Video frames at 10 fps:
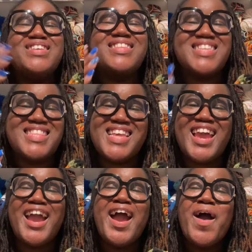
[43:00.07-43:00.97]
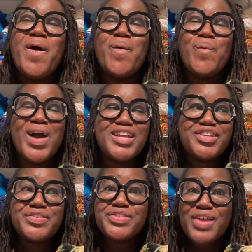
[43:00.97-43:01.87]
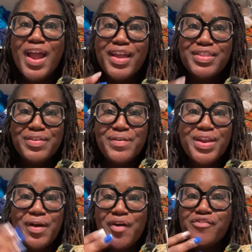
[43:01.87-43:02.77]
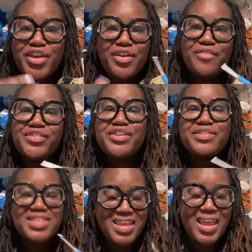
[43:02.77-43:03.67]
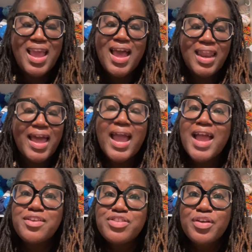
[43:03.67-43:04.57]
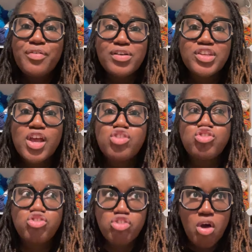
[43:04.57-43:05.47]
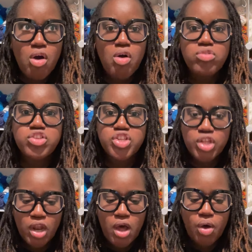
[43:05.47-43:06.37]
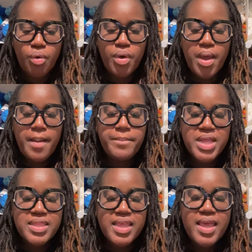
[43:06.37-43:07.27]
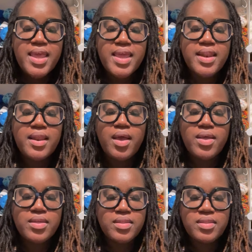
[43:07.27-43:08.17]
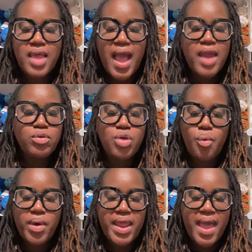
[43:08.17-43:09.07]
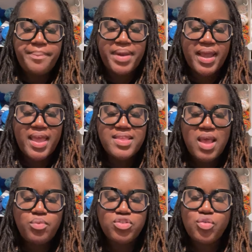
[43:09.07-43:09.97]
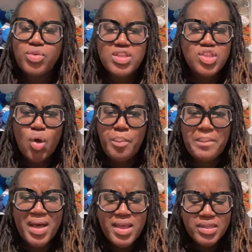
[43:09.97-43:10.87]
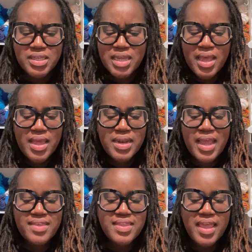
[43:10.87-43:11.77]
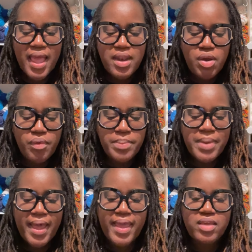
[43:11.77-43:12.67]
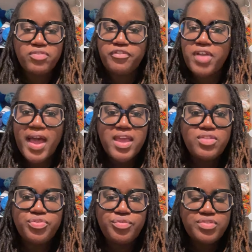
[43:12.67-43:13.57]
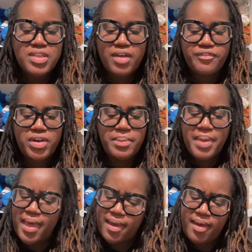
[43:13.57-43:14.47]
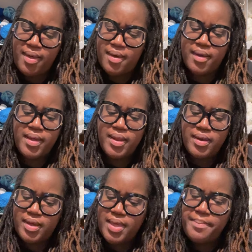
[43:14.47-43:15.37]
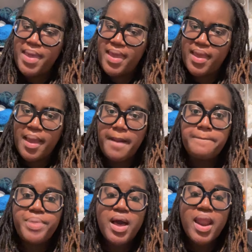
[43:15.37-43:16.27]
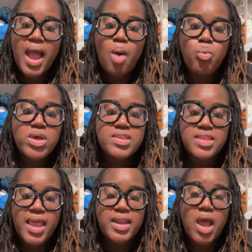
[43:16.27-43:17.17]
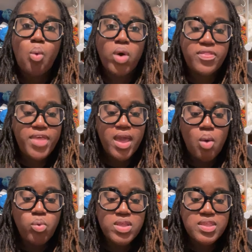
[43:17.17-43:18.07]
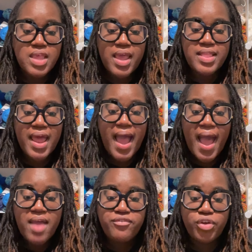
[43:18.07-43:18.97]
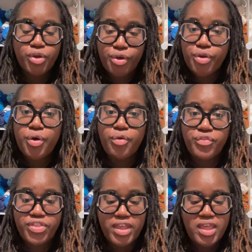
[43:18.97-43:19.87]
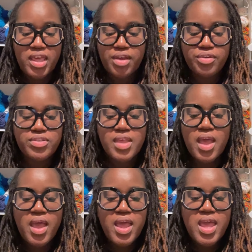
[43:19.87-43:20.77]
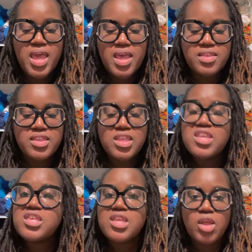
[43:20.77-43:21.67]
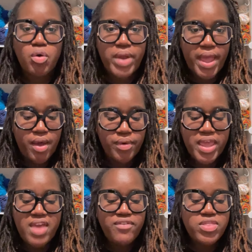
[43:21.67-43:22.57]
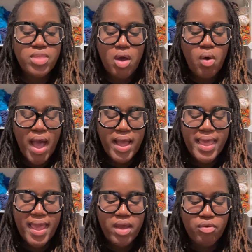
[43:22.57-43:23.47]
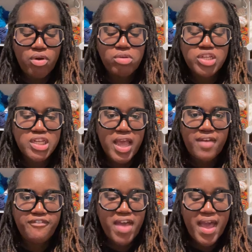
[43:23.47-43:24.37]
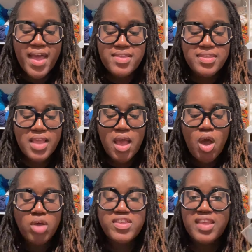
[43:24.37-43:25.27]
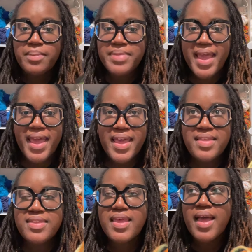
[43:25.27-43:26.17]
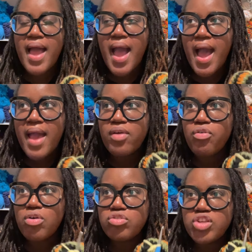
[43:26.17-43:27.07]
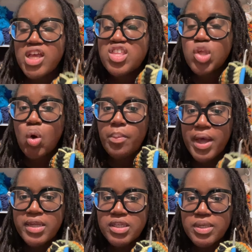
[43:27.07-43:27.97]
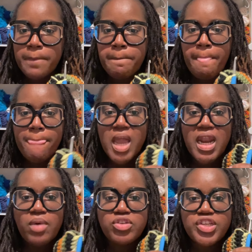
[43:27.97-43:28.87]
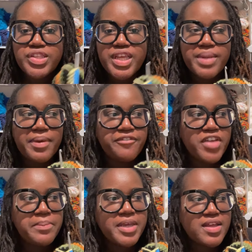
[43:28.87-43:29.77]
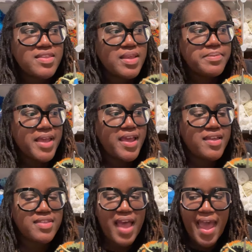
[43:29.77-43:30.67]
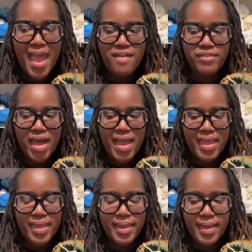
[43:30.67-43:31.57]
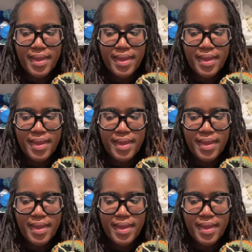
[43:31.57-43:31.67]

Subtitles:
is listen. Once you start doing it over and over, you'll see. Like I used to crochet so slow, but then I don't know what happened. I guess I was doing it so much. Next thing I know, I'm like flying through stuff and I'm like, look at me. But I would say, now, one thing I would say that I've learned over the years is to slow down. Even though I can crochet fast, some days I crochet so much. And I was just telling my family because some days I have like